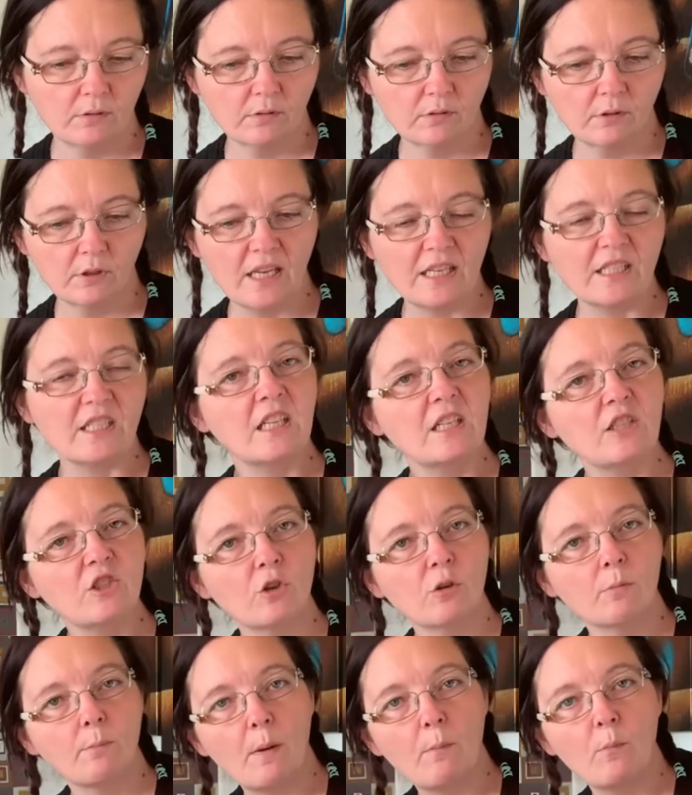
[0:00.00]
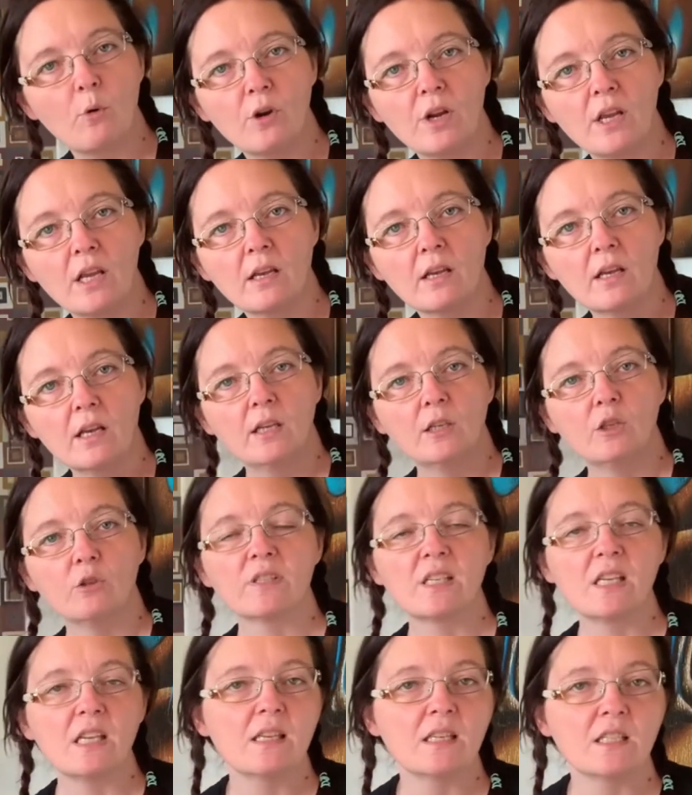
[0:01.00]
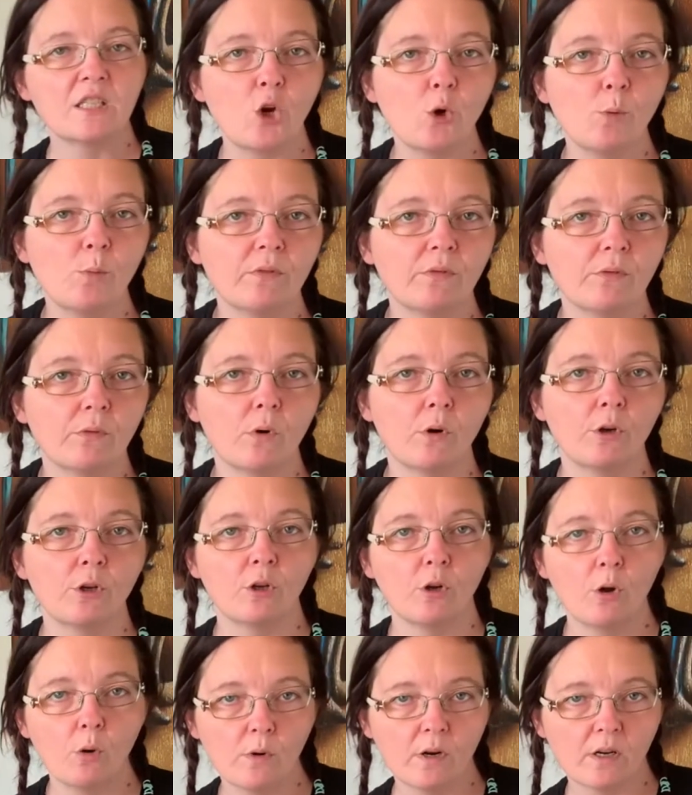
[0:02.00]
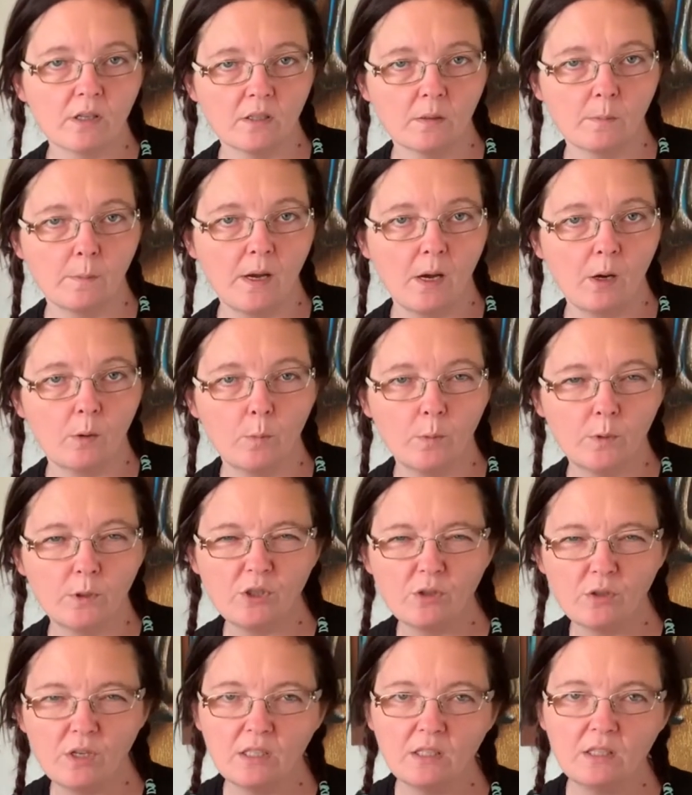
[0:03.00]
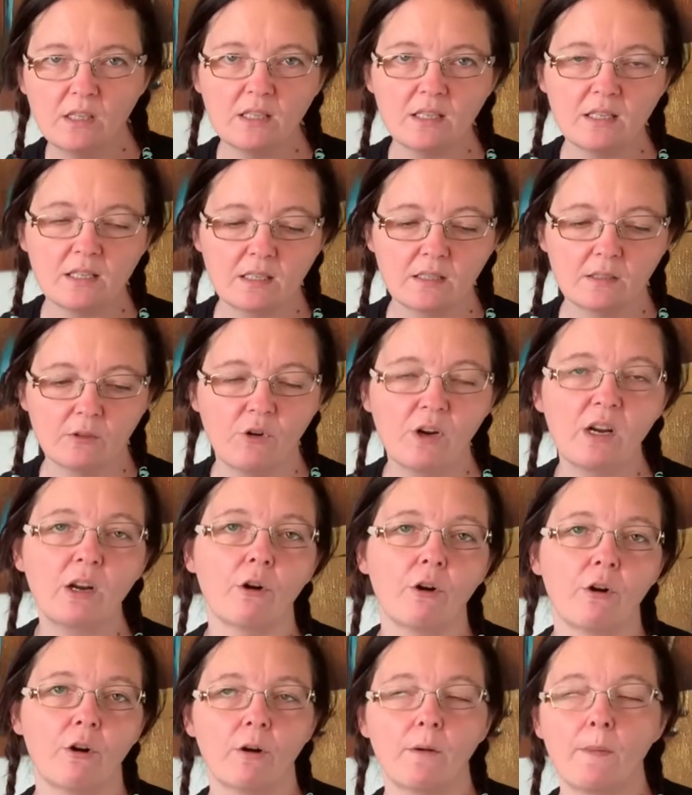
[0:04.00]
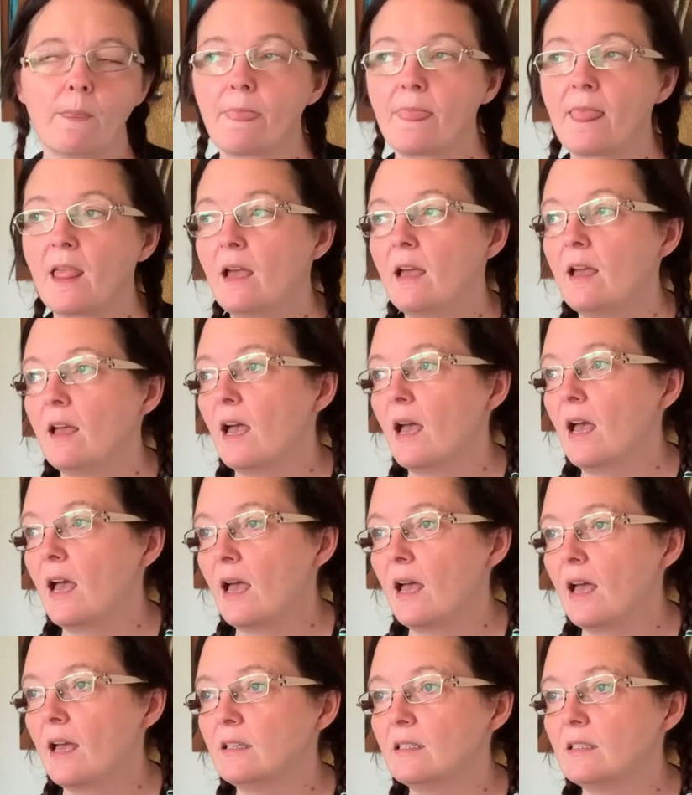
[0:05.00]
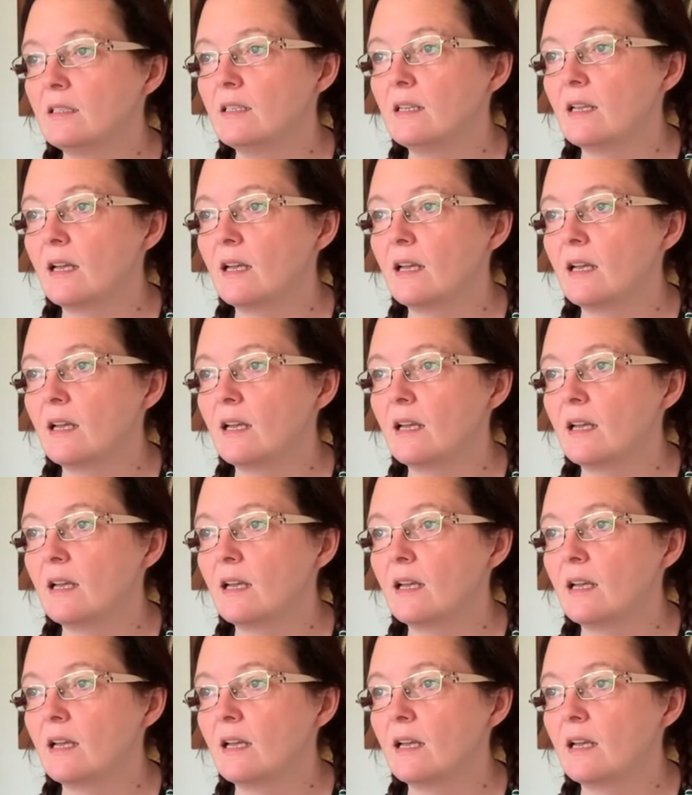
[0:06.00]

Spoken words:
getting into your memory. You've seen the show before, you know what it's about, but you need this trigger and